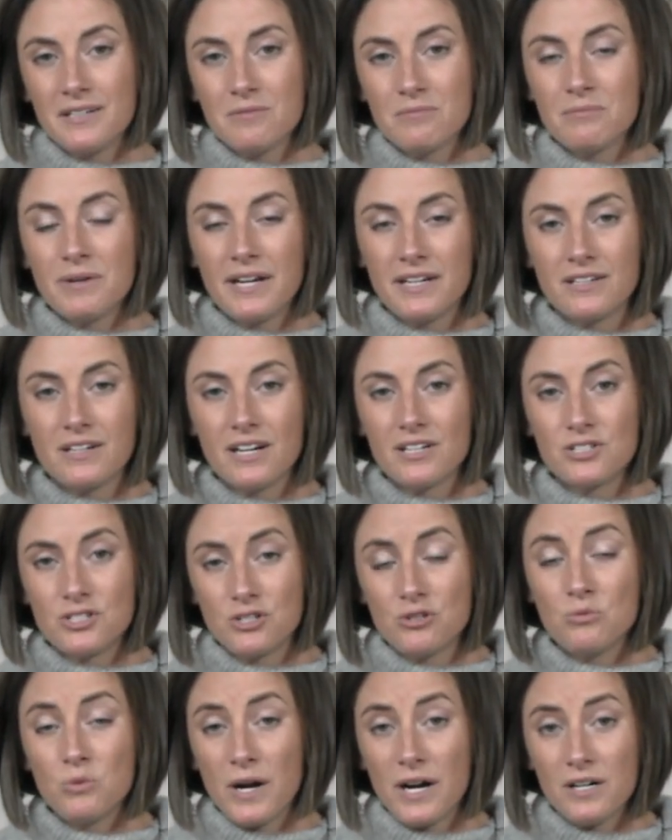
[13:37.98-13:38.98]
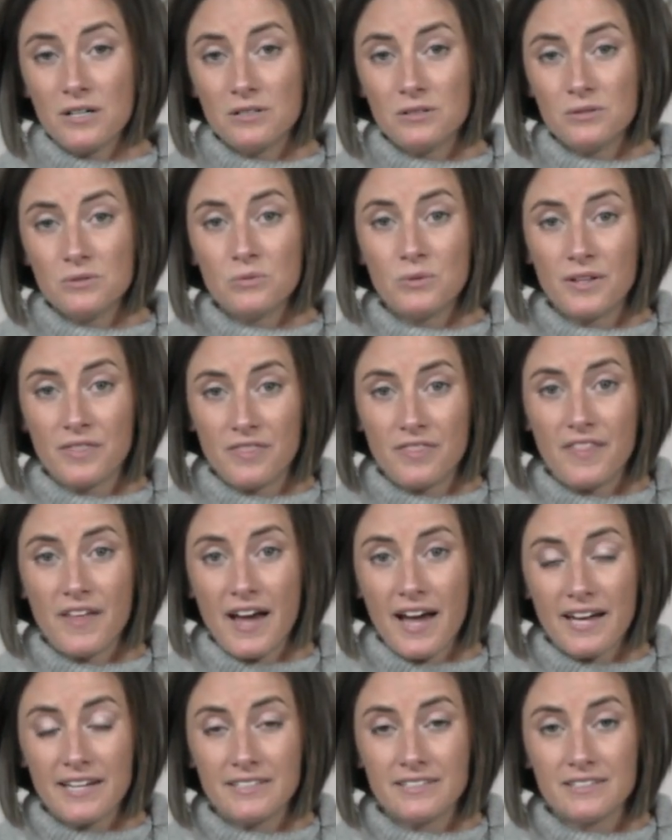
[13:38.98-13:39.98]
might not do well with
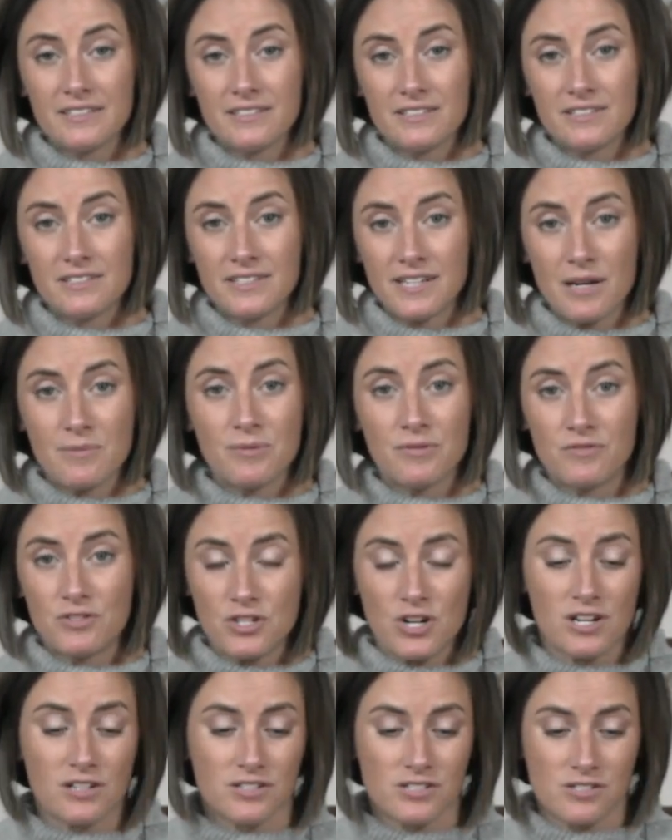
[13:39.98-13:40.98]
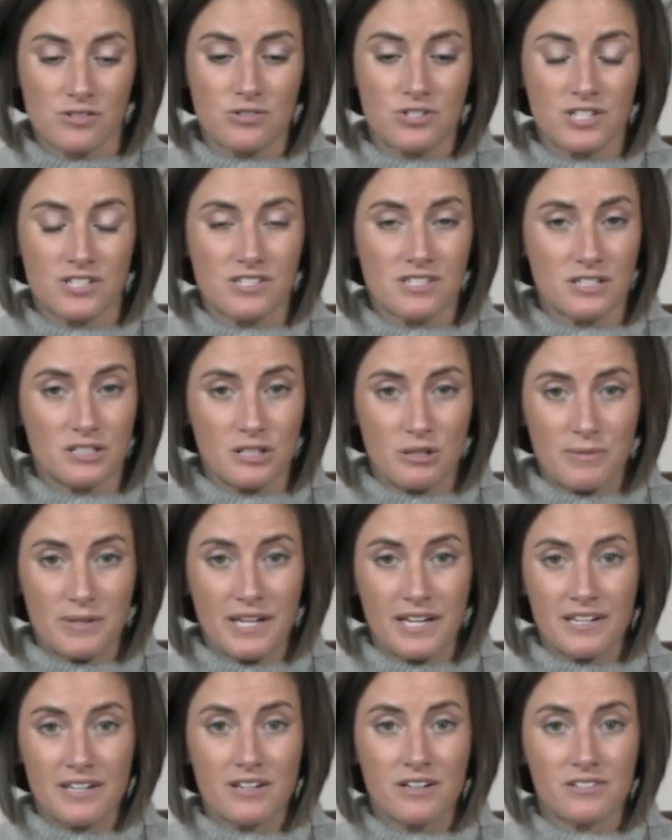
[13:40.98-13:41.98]
that type of drug. So just
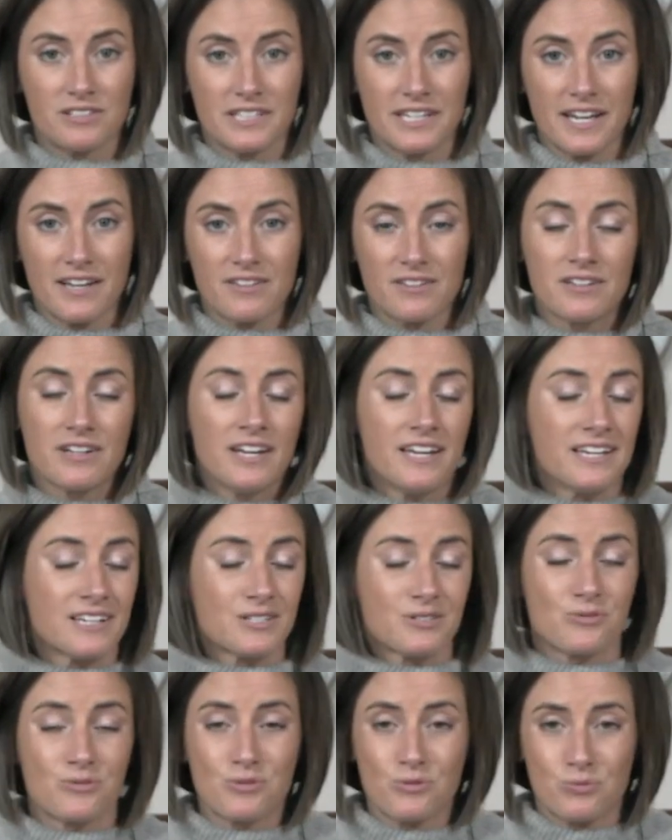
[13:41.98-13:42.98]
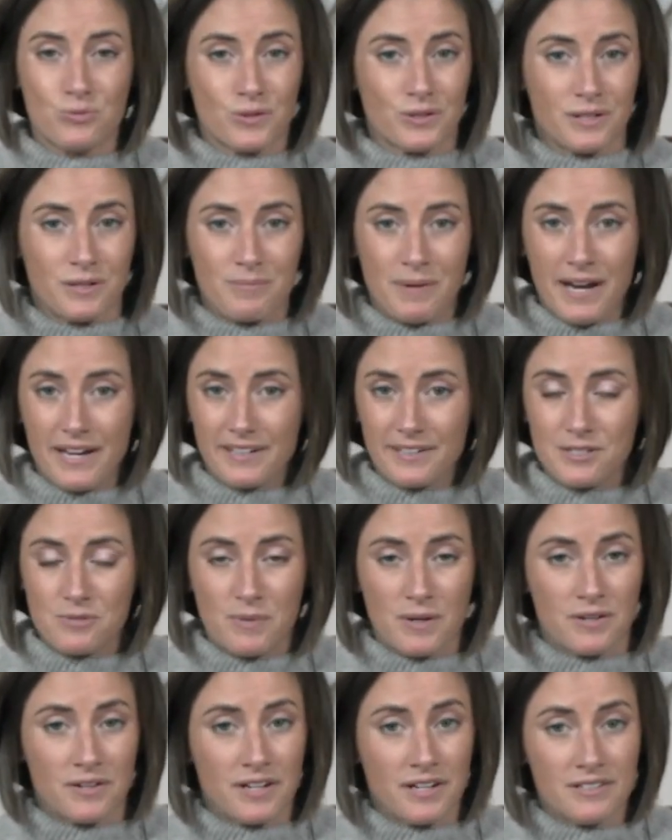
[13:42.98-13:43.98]
eliminate it altogether. Cause it was a really bad
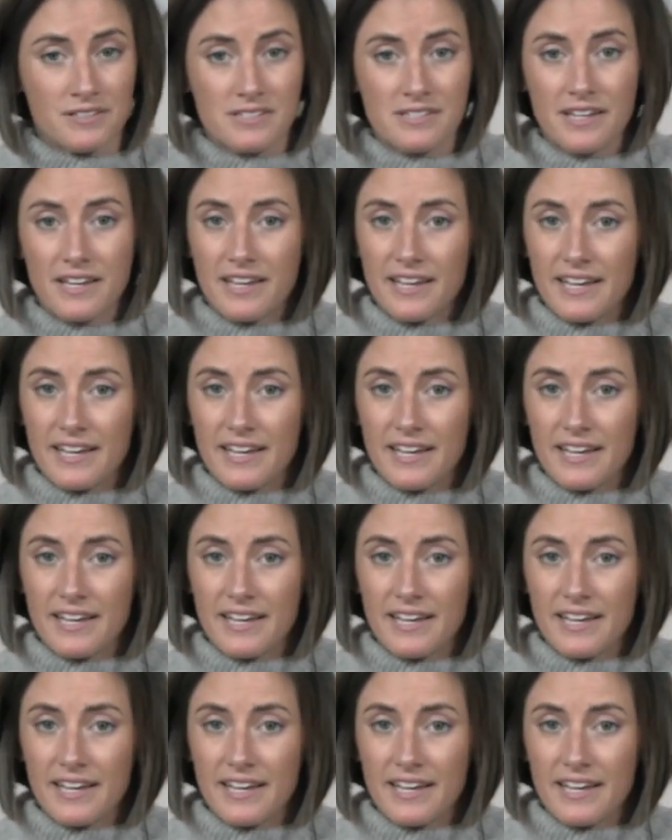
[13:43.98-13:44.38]
experience.